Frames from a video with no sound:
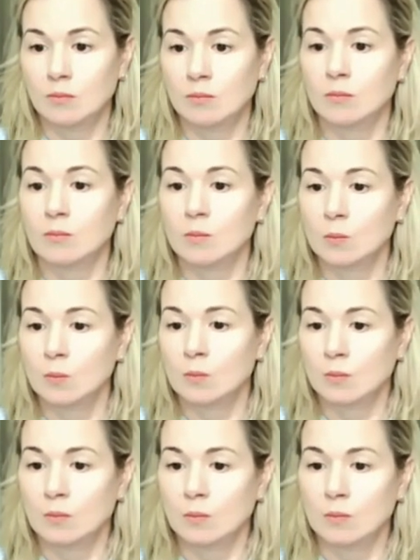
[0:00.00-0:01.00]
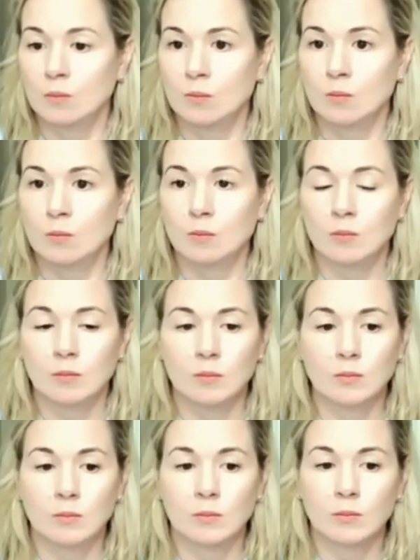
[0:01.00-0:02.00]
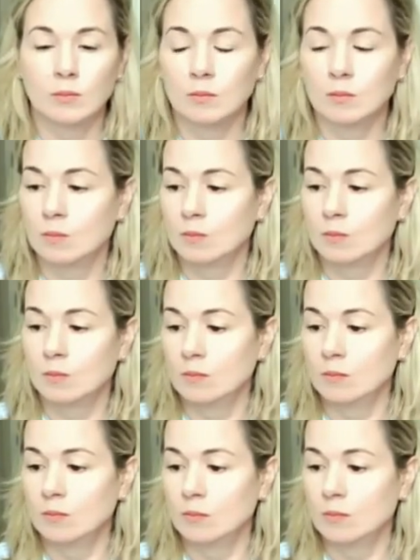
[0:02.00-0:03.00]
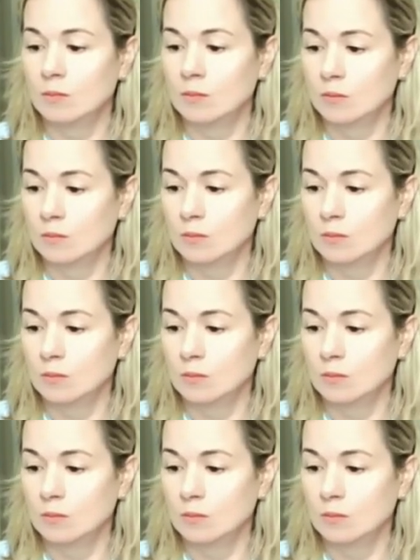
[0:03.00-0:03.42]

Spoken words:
(not speaking)